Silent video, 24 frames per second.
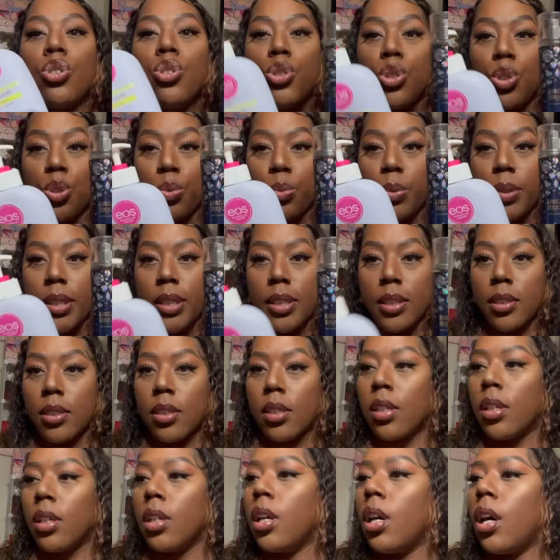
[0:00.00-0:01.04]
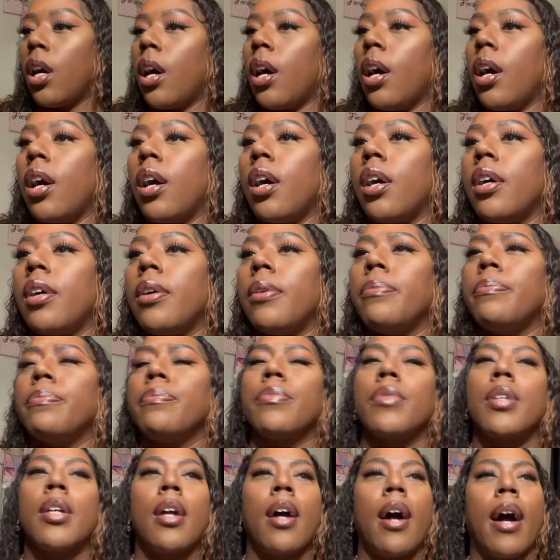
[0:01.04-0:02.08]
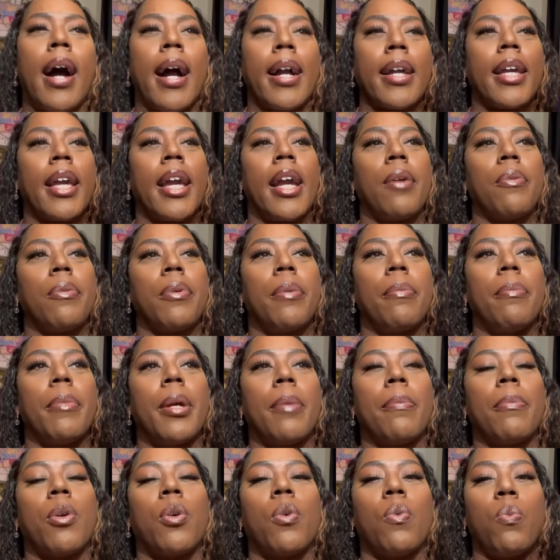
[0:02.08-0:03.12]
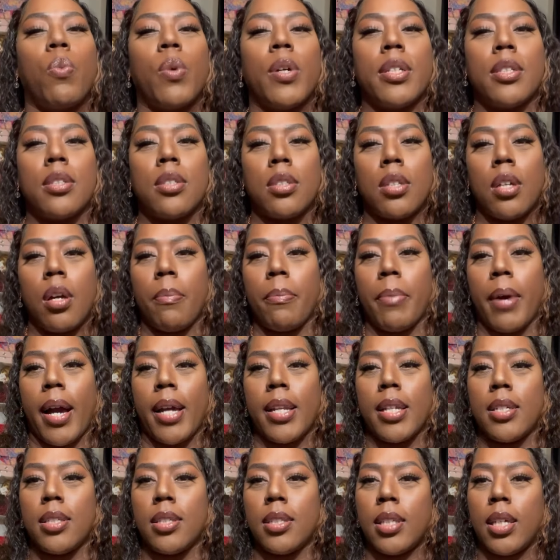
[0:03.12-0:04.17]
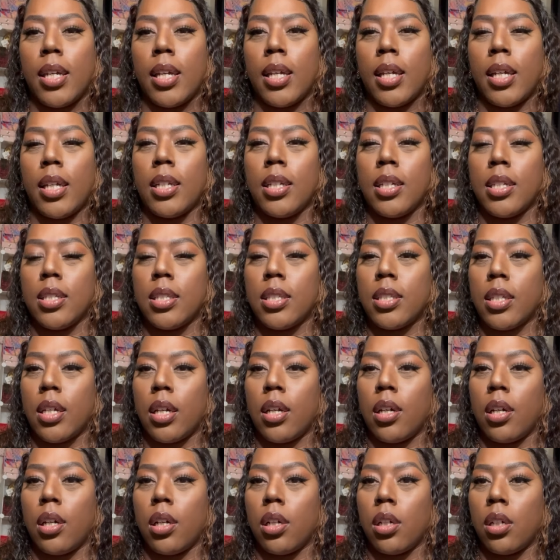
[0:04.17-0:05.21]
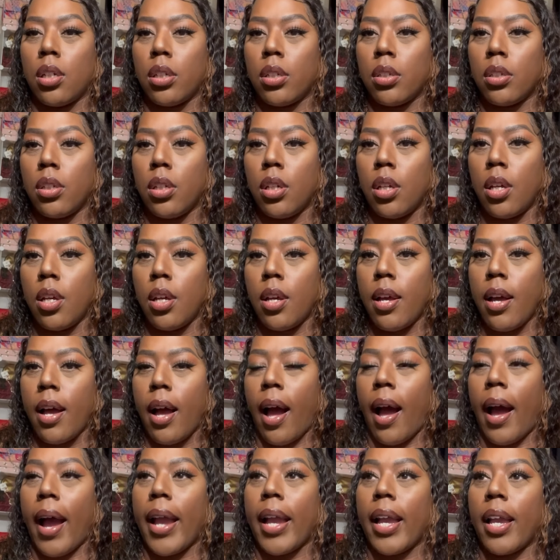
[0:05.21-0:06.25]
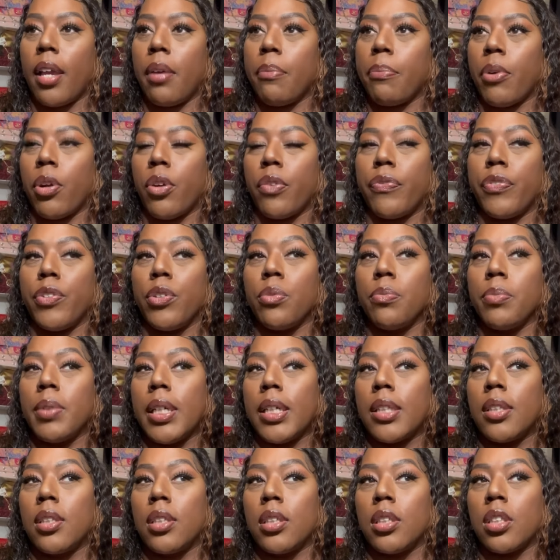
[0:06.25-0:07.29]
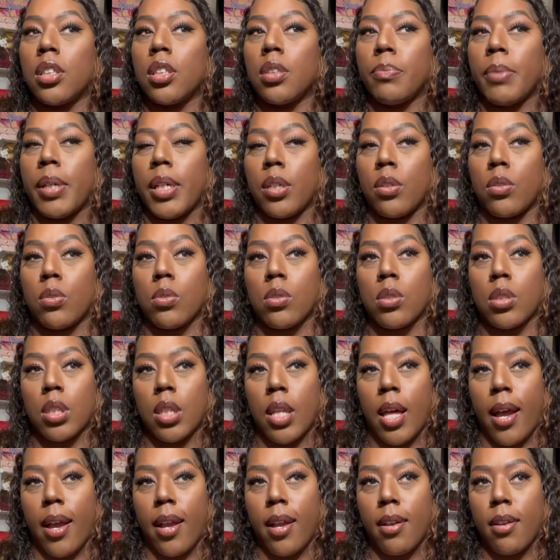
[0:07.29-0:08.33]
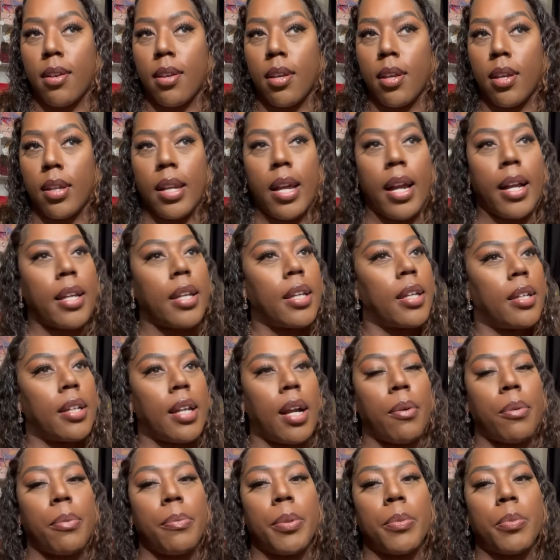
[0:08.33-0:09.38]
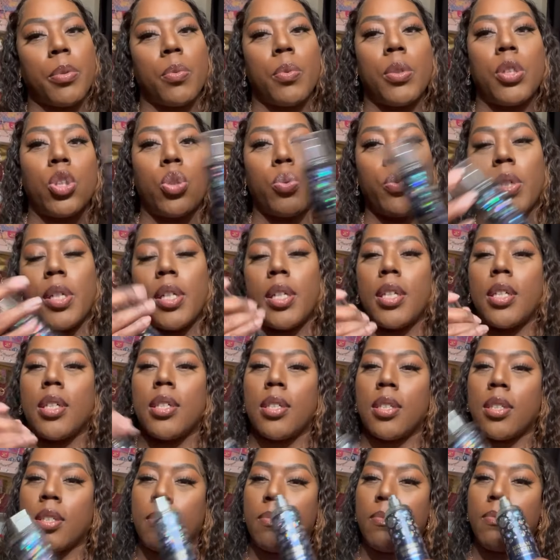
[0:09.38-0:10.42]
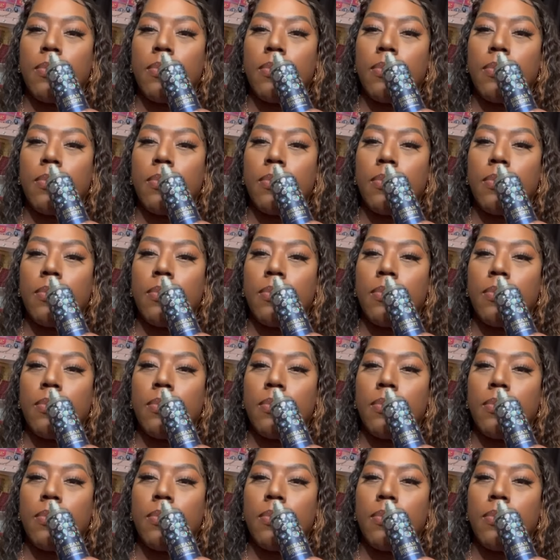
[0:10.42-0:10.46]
Do it. I can't remember what somebody said. It's a high-end perfume that this smells like, and I cannot remember which one it is.